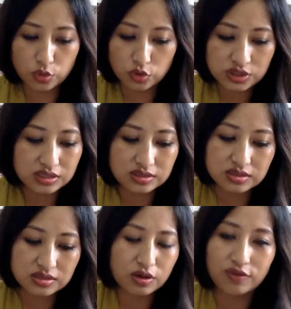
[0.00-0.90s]

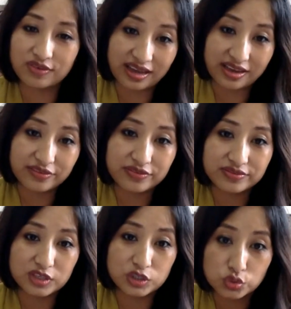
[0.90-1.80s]
motions of life.
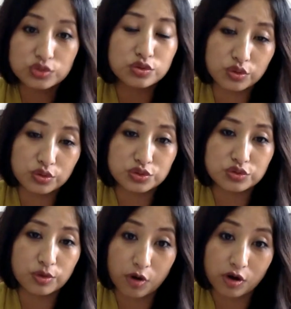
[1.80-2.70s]
They choose to go
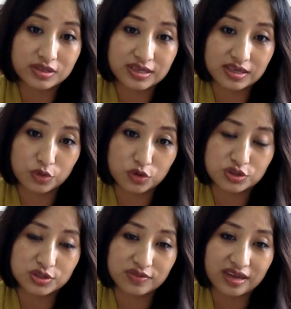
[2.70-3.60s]
through robotically the
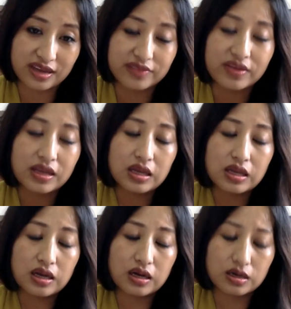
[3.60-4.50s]
motions of life.
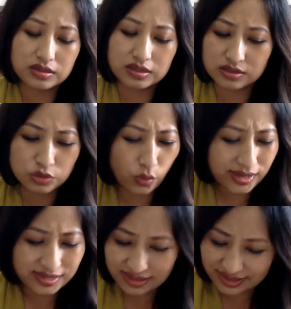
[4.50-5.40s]
They're
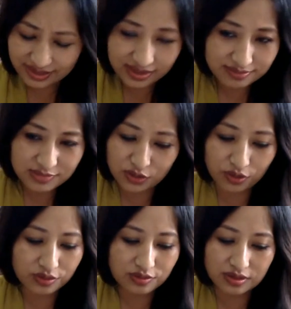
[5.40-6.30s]
stoically,
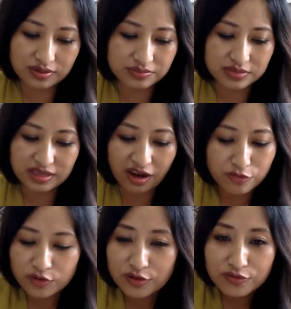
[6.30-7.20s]
care
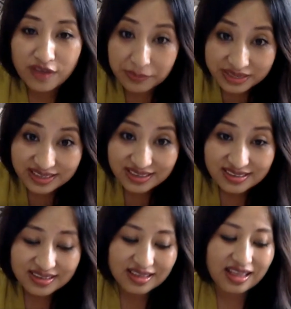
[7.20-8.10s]
for the family.
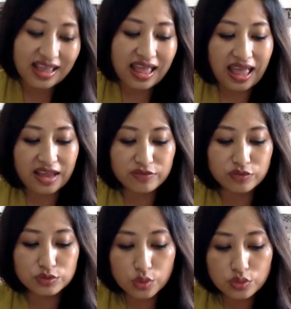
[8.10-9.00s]
And
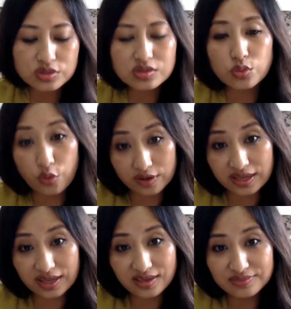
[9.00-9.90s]
for those
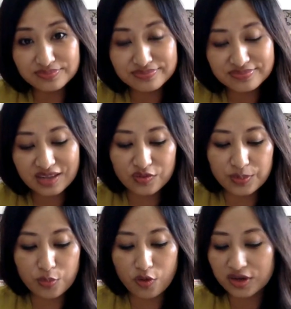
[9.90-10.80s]
working,
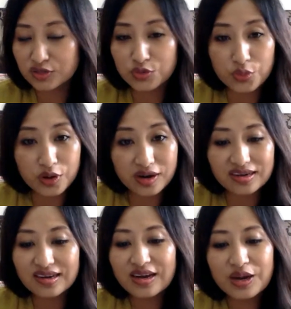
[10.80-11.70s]
reporting to work,
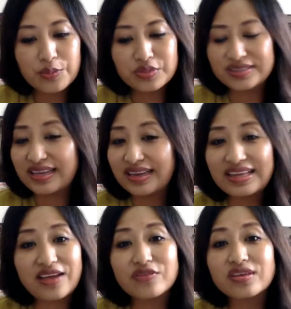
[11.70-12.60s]

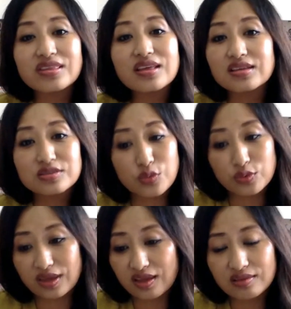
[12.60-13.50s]
pretending everything is
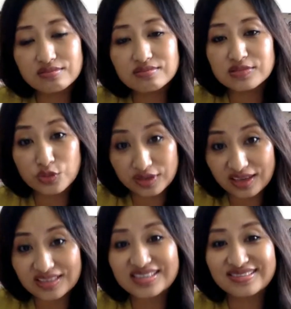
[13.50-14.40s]
okay. So
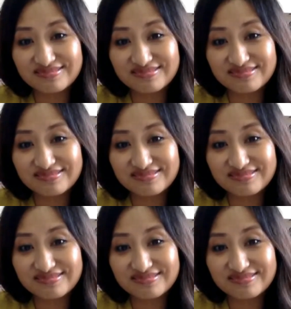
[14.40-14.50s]
yes.